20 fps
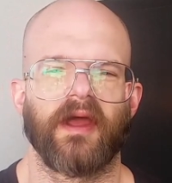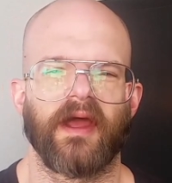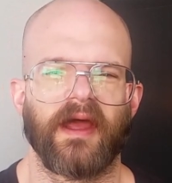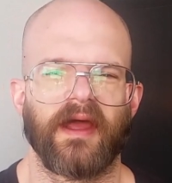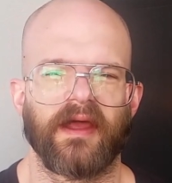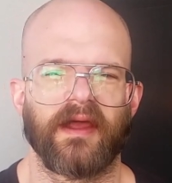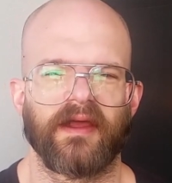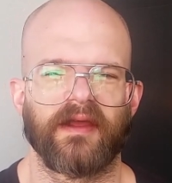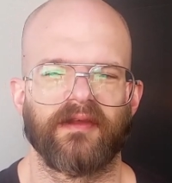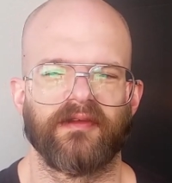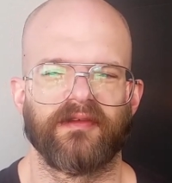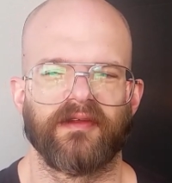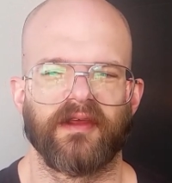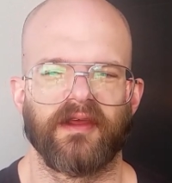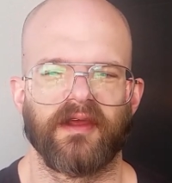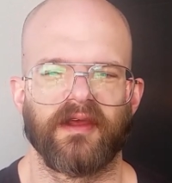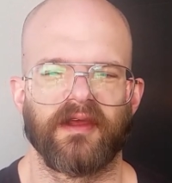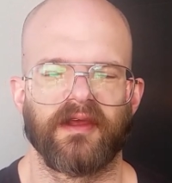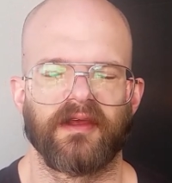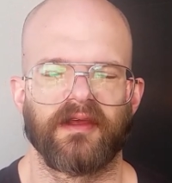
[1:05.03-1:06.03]
as
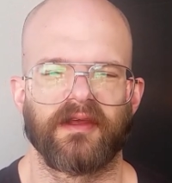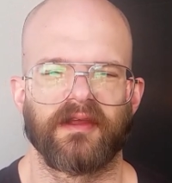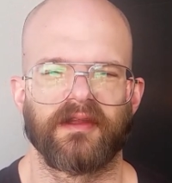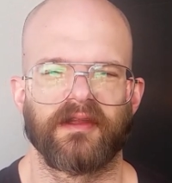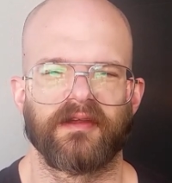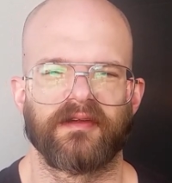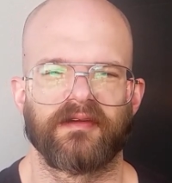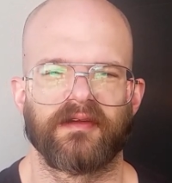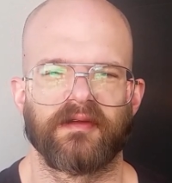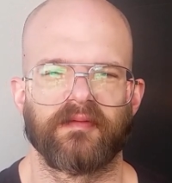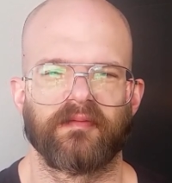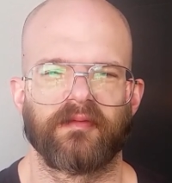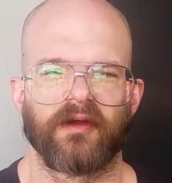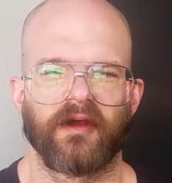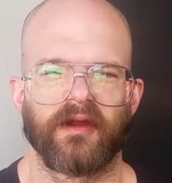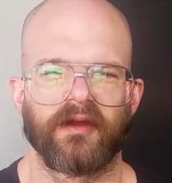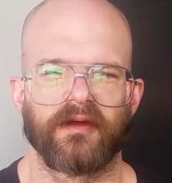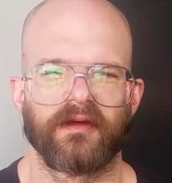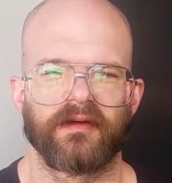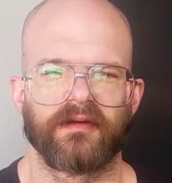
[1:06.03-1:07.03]
a conditioning
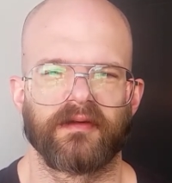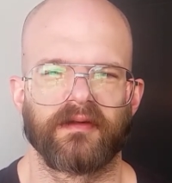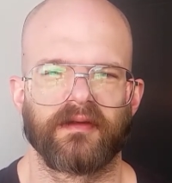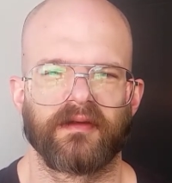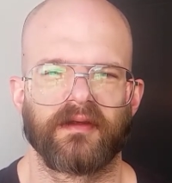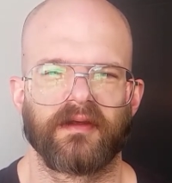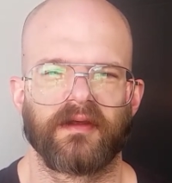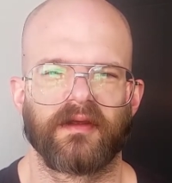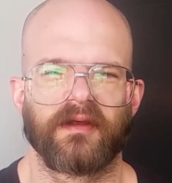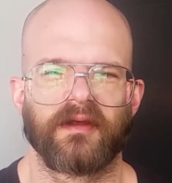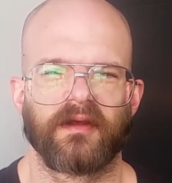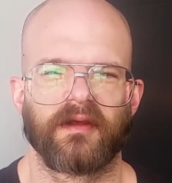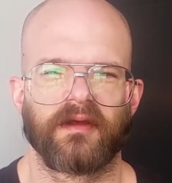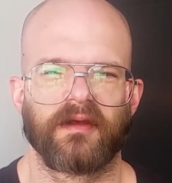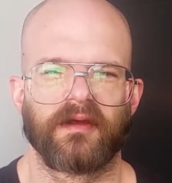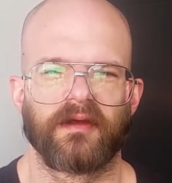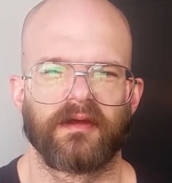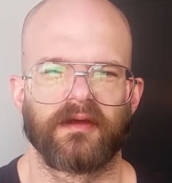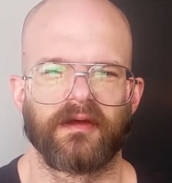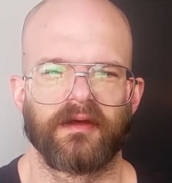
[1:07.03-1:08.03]
product.
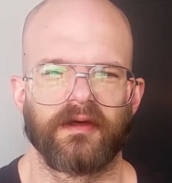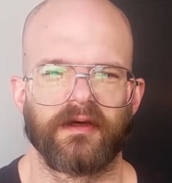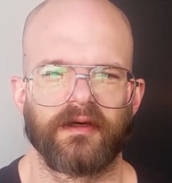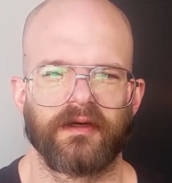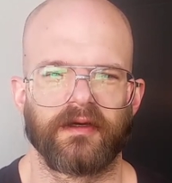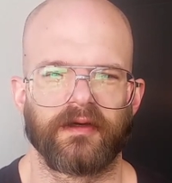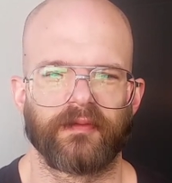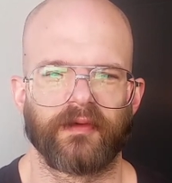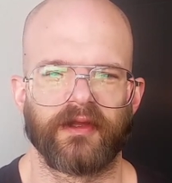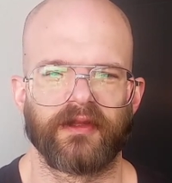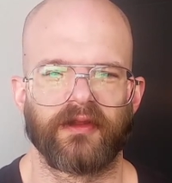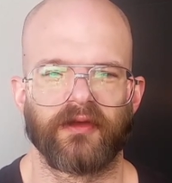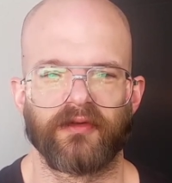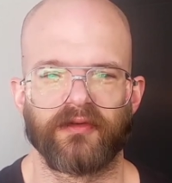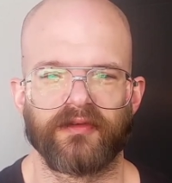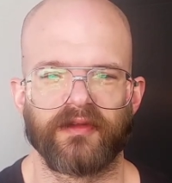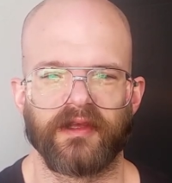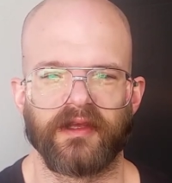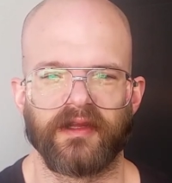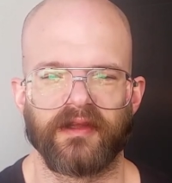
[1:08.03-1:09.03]
I
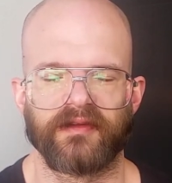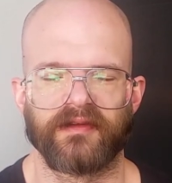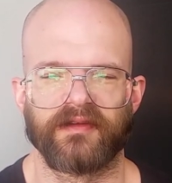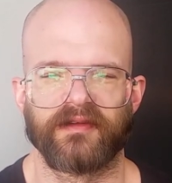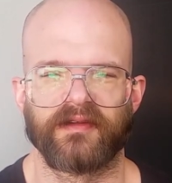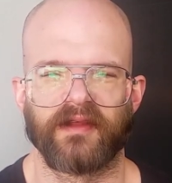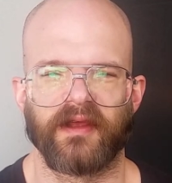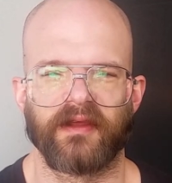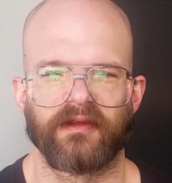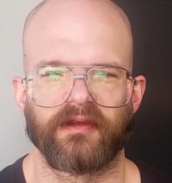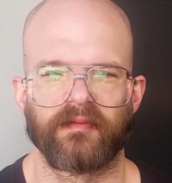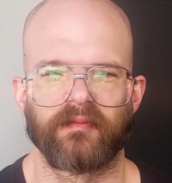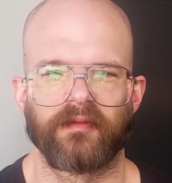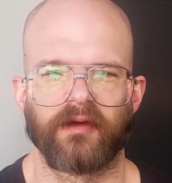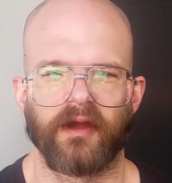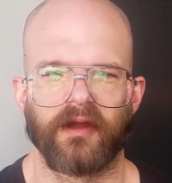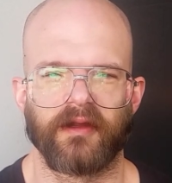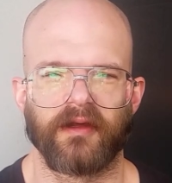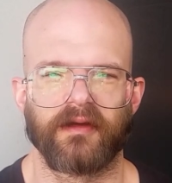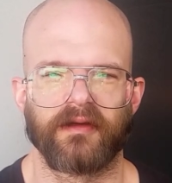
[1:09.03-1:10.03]
don't see it as a styling
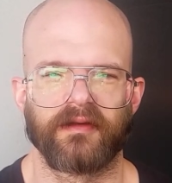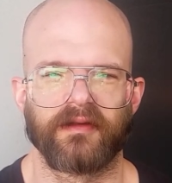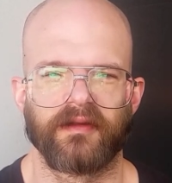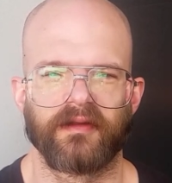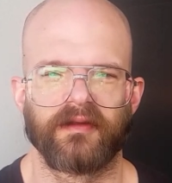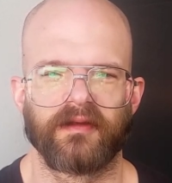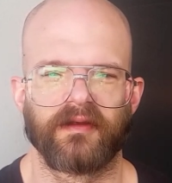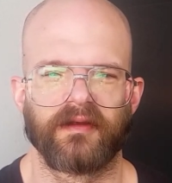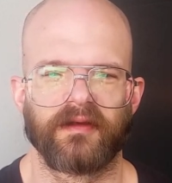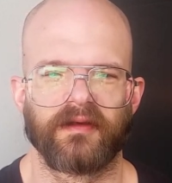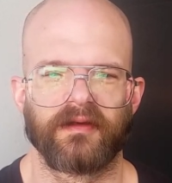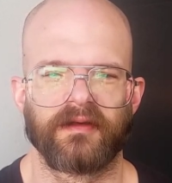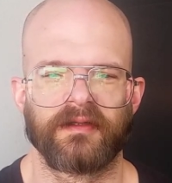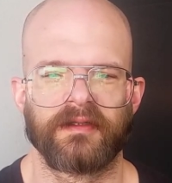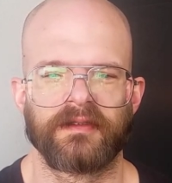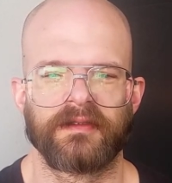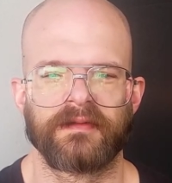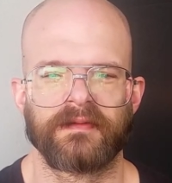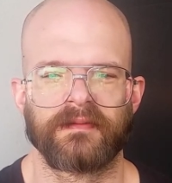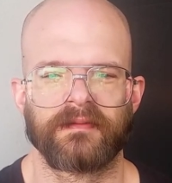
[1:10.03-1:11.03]
product.
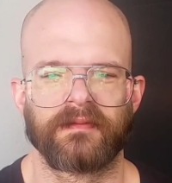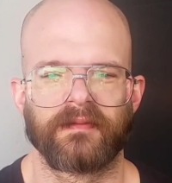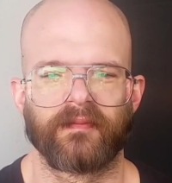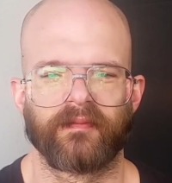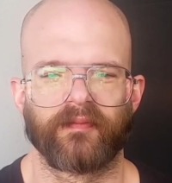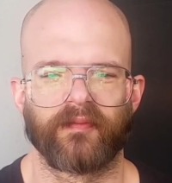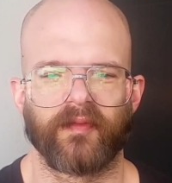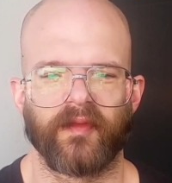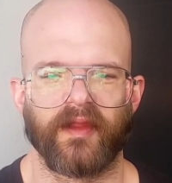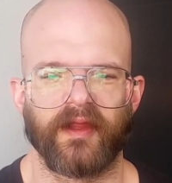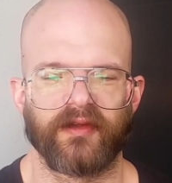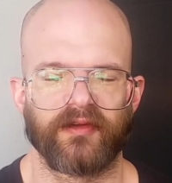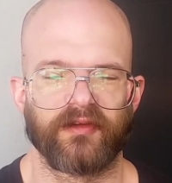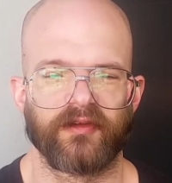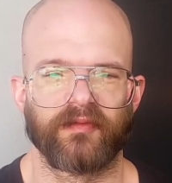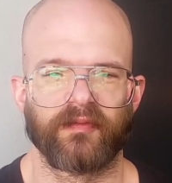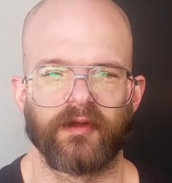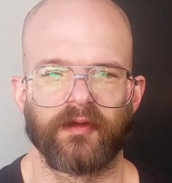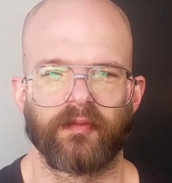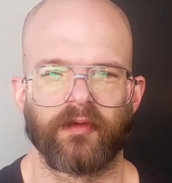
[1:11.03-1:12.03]
That's
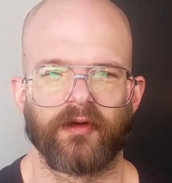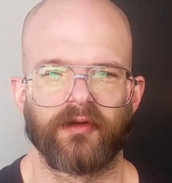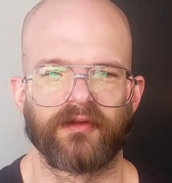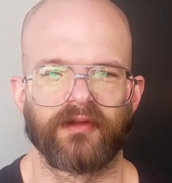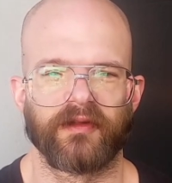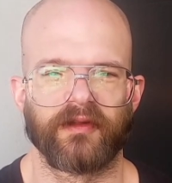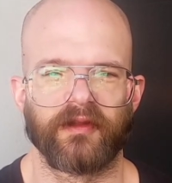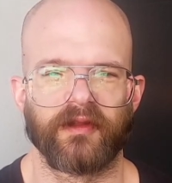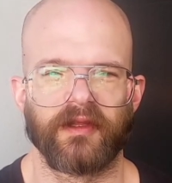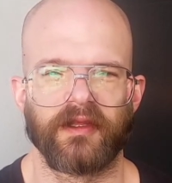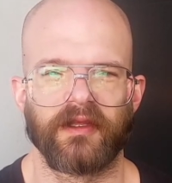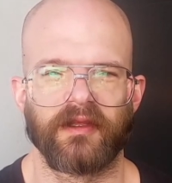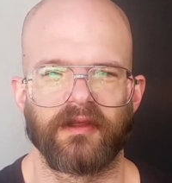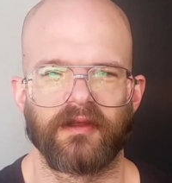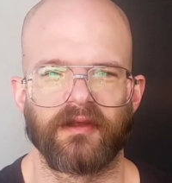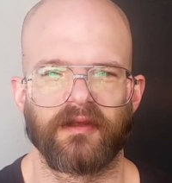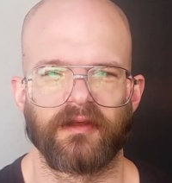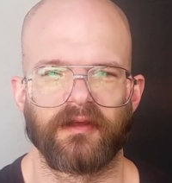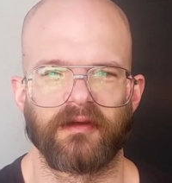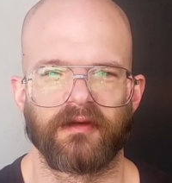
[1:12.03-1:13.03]
just me personally.
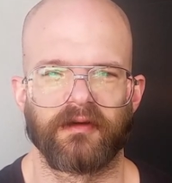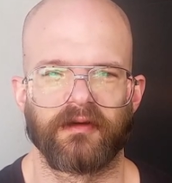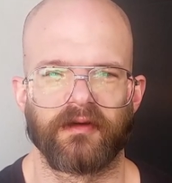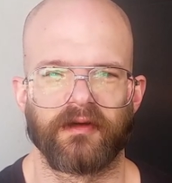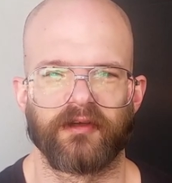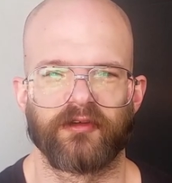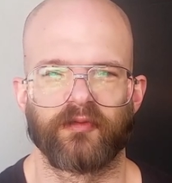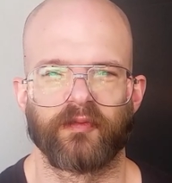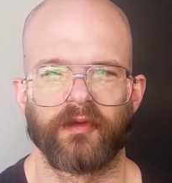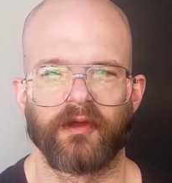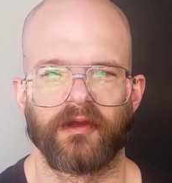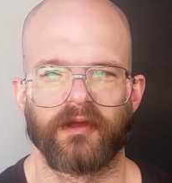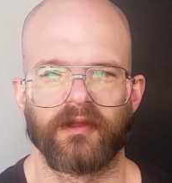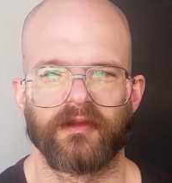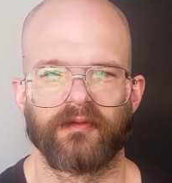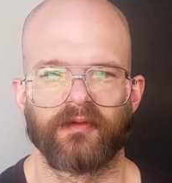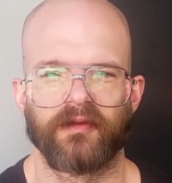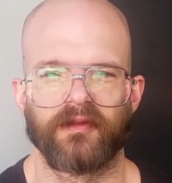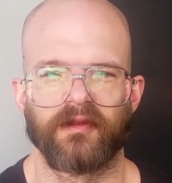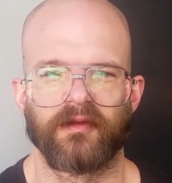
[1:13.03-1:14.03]
Your
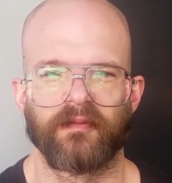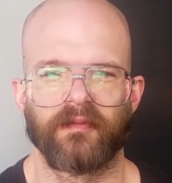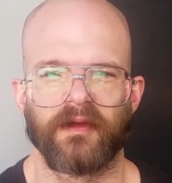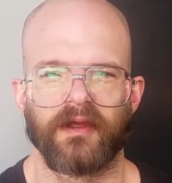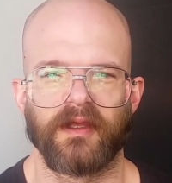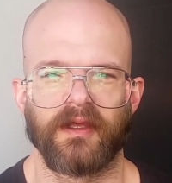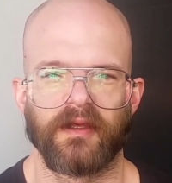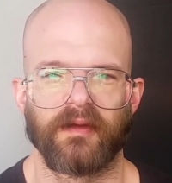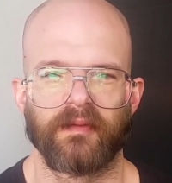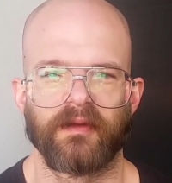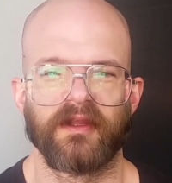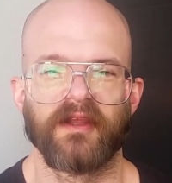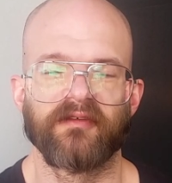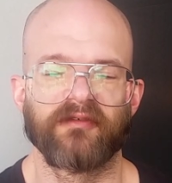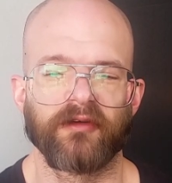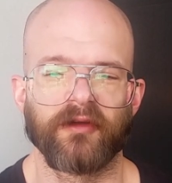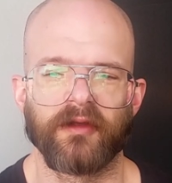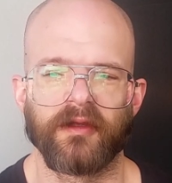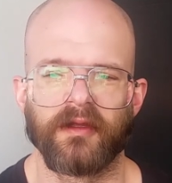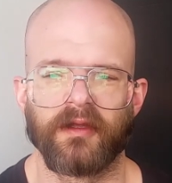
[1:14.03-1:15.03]
experience with it may be
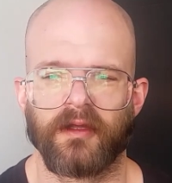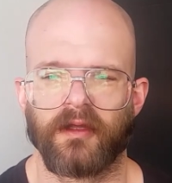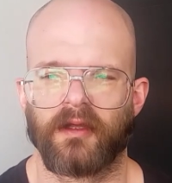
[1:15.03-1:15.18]
different.